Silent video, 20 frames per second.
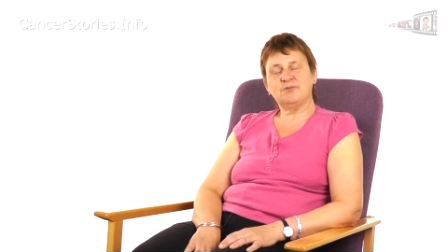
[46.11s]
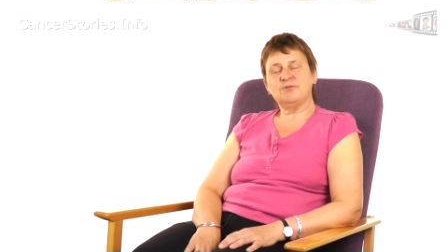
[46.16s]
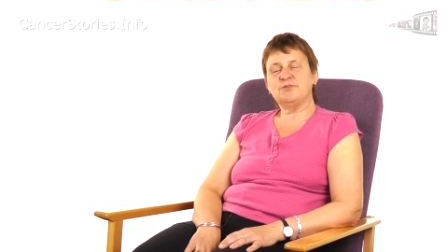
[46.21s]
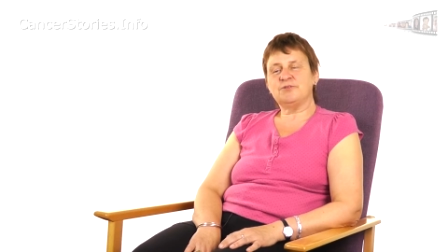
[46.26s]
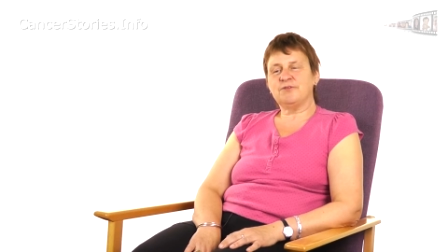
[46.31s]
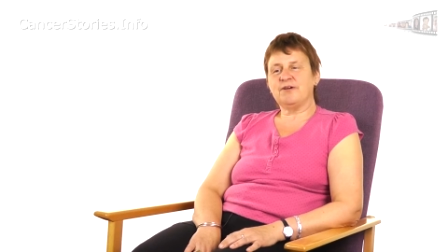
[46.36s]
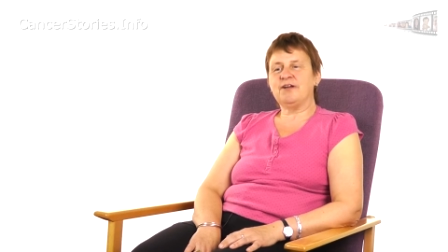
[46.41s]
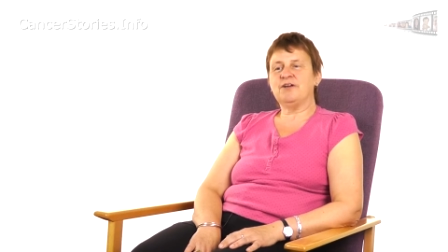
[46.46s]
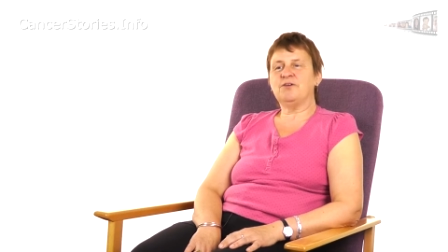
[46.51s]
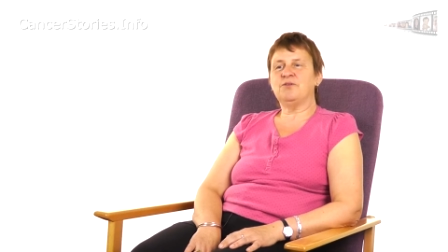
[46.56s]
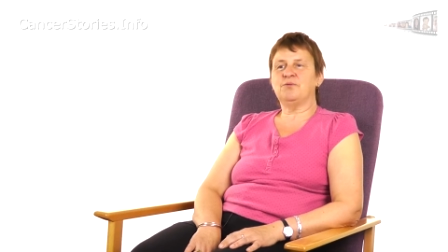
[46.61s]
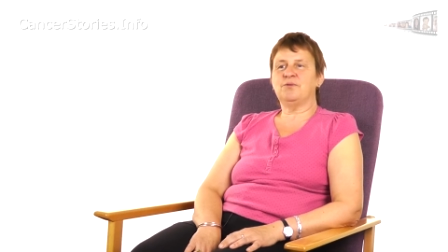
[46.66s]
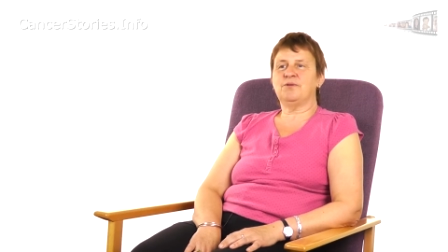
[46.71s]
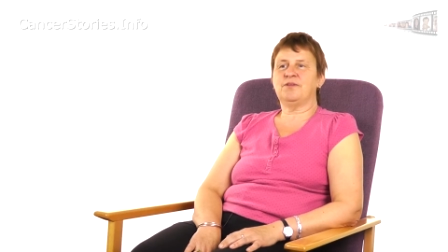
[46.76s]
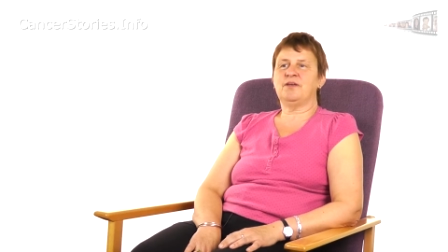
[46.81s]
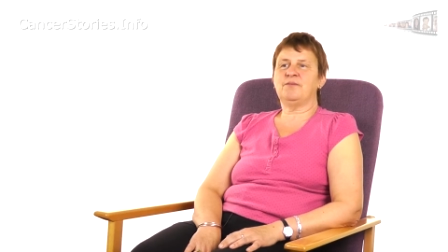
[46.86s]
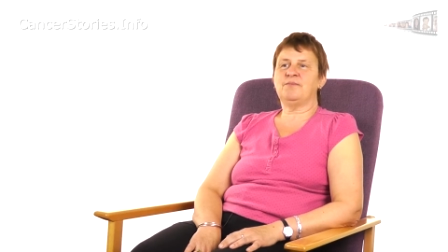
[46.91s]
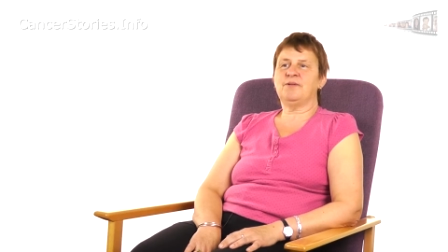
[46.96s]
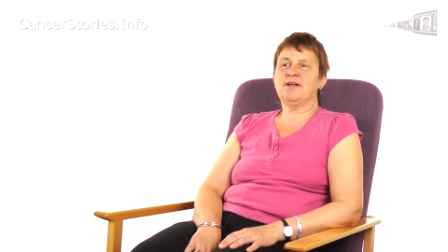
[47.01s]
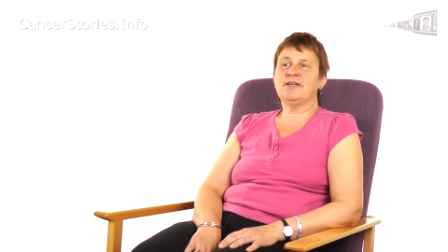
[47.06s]
was very good
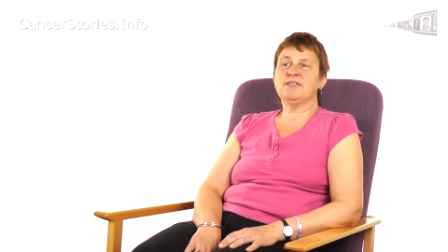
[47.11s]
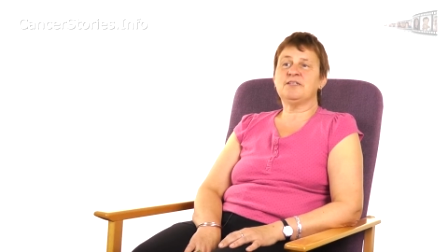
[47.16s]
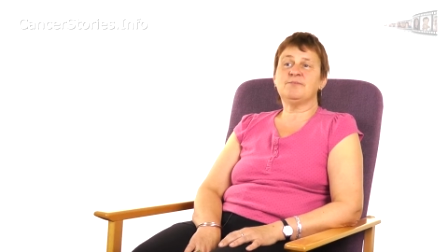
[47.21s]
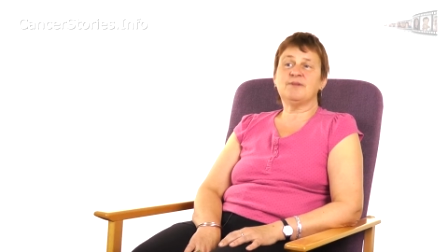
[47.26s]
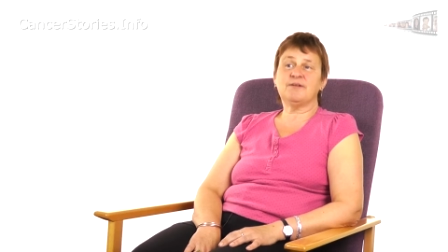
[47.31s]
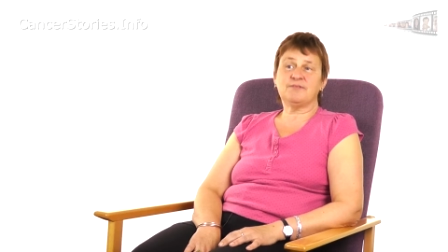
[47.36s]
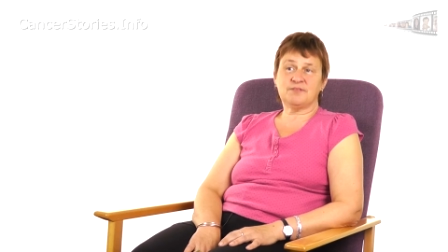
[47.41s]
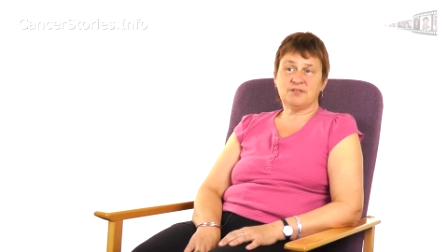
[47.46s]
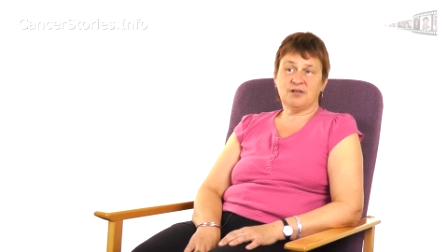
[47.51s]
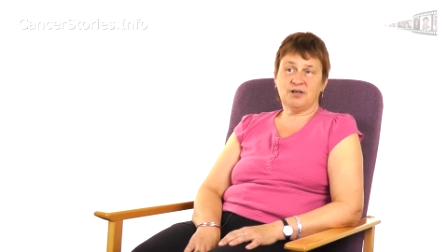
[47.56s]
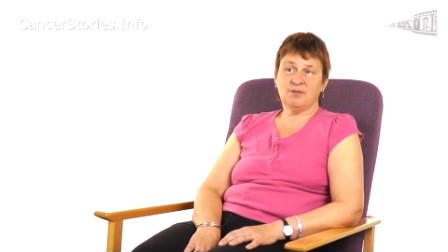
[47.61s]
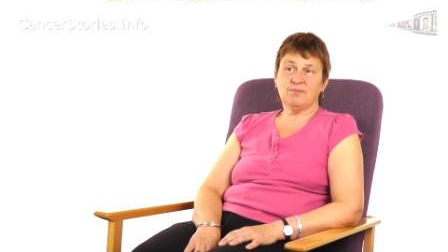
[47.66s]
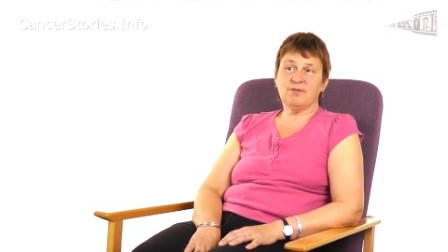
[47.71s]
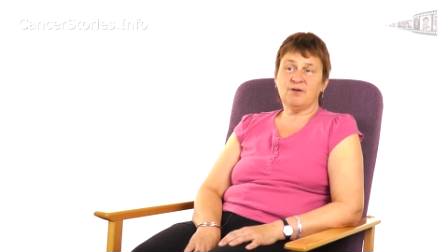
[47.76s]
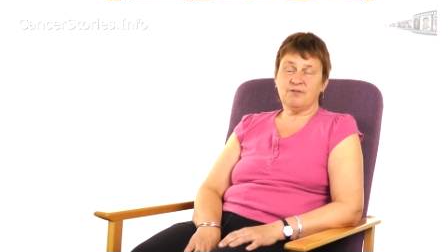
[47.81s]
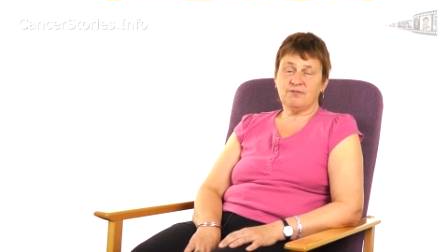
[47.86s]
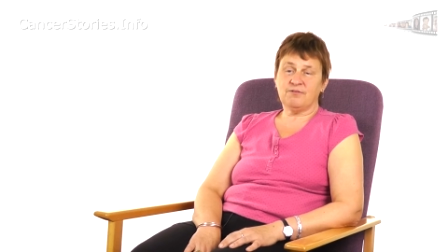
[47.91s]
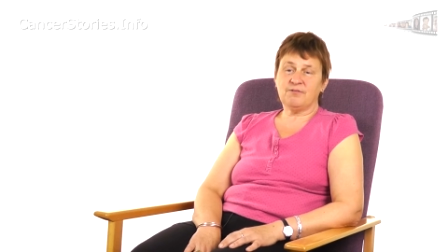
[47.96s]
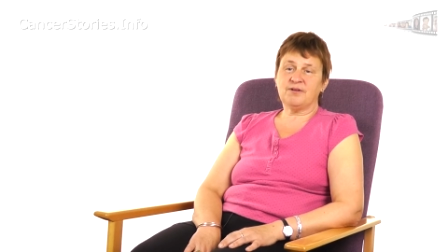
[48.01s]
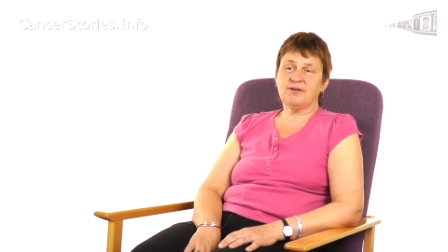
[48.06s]
with him and let him have time
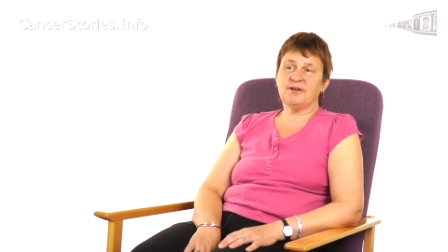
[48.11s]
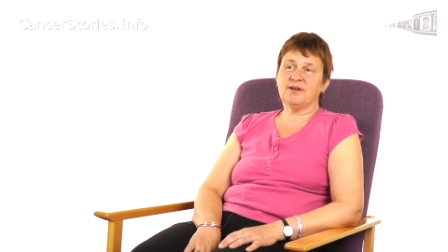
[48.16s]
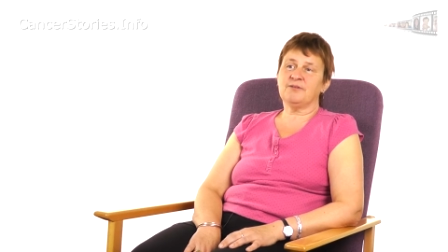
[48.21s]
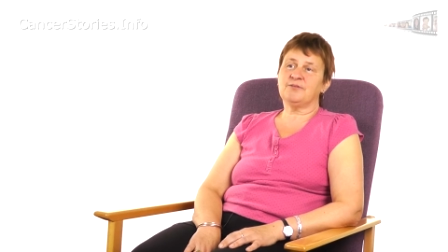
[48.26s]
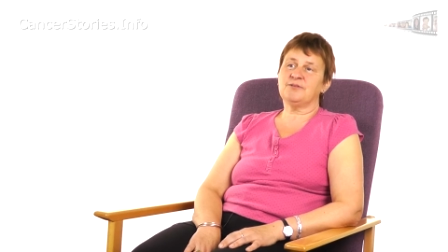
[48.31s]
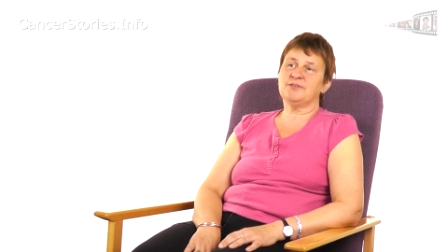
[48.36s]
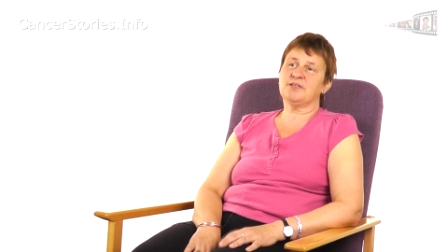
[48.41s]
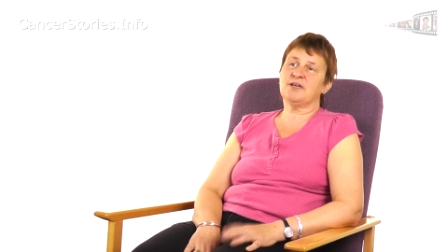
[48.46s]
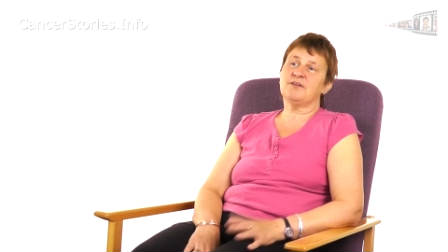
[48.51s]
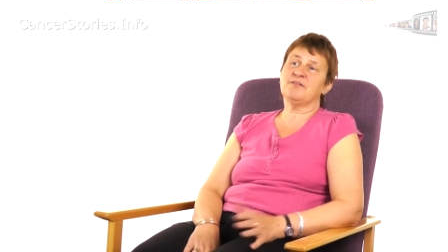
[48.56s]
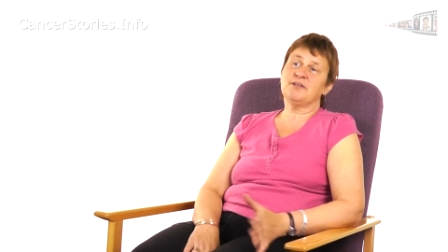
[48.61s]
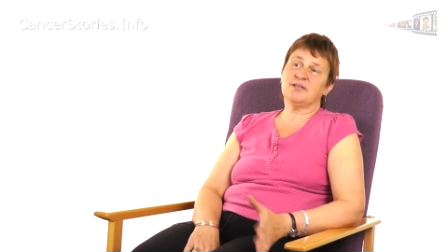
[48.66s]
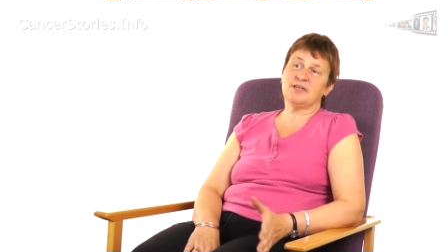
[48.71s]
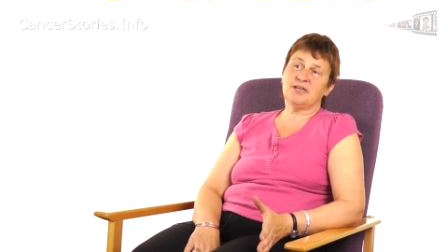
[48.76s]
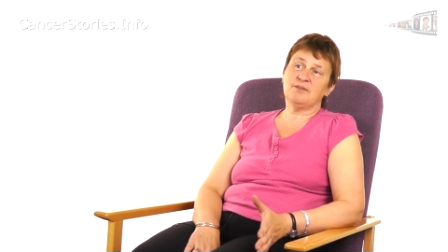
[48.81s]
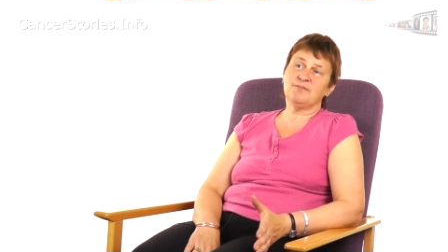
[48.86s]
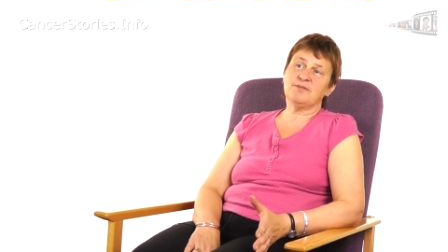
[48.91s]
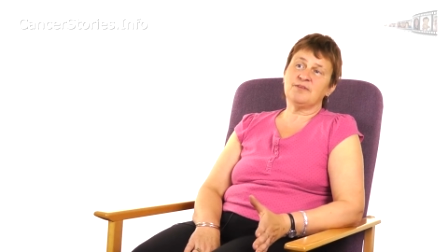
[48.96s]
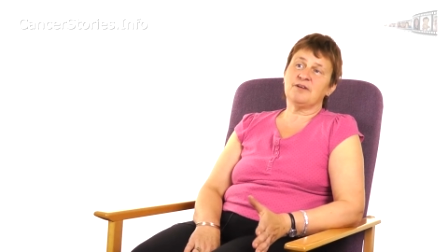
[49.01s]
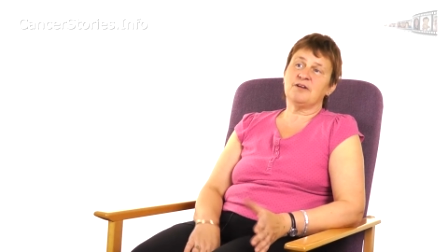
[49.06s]
off when I was having
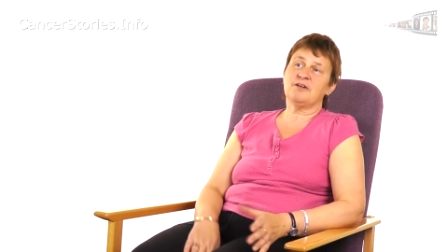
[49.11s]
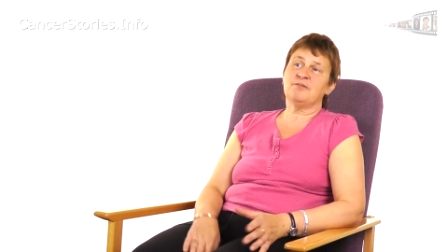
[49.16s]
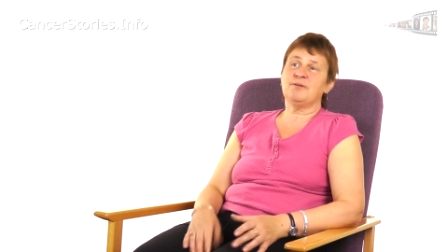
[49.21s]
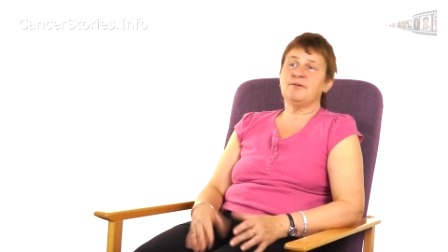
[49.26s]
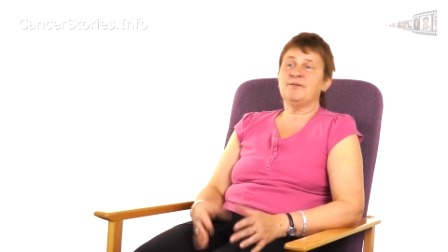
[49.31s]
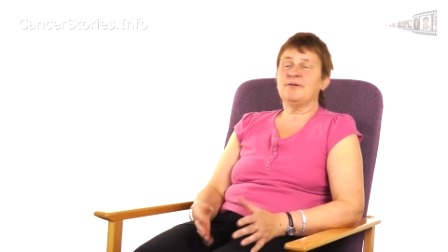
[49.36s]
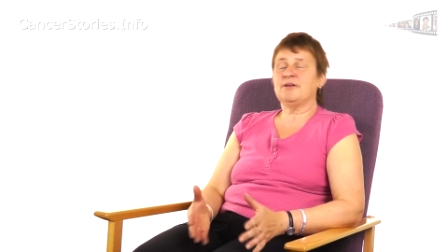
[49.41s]
chemotherapy,